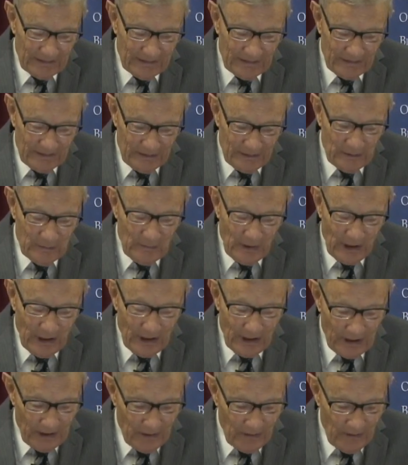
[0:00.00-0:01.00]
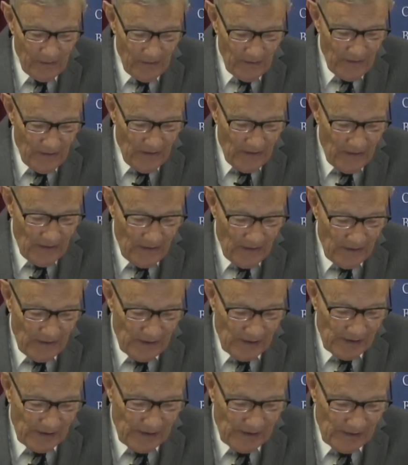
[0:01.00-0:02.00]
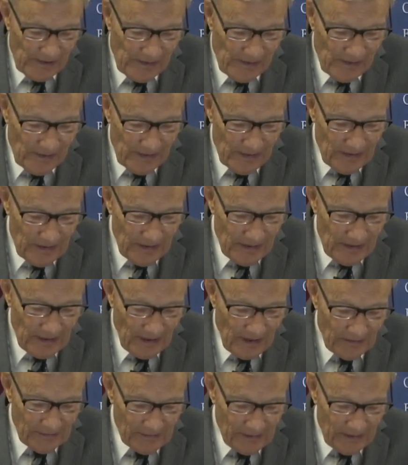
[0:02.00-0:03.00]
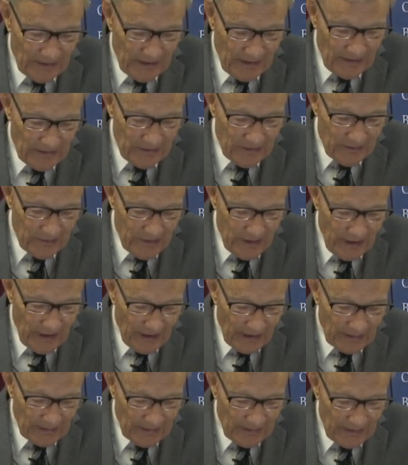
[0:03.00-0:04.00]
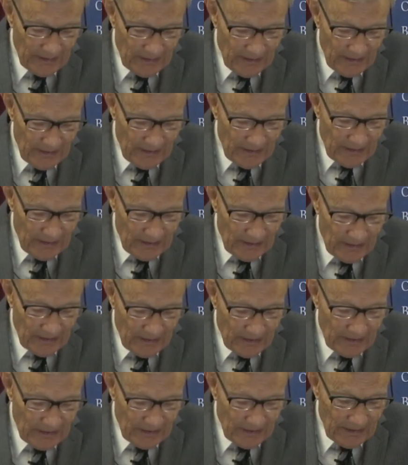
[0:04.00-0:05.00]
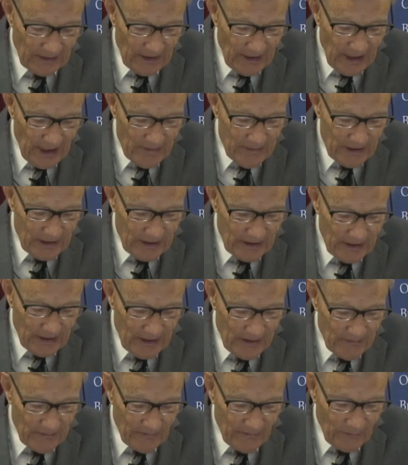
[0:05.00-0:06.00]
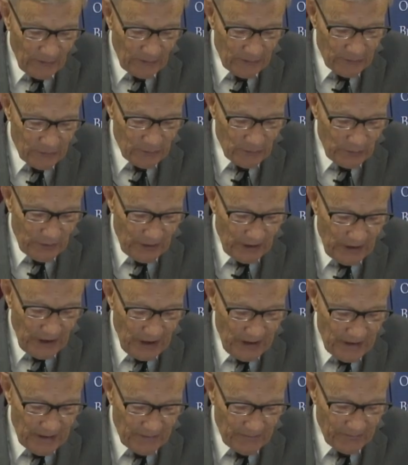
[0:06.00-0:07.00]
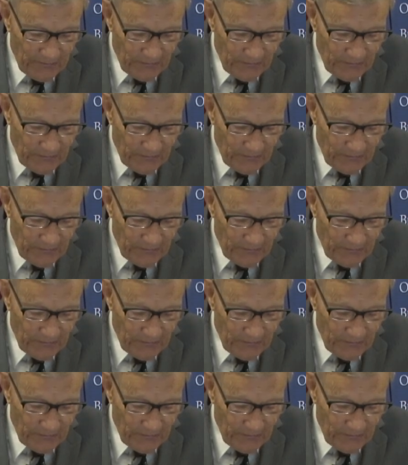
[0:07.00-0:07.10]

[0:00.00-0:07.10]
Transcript: Oh my, uh, how can I do that? Uh, I become, verse 28,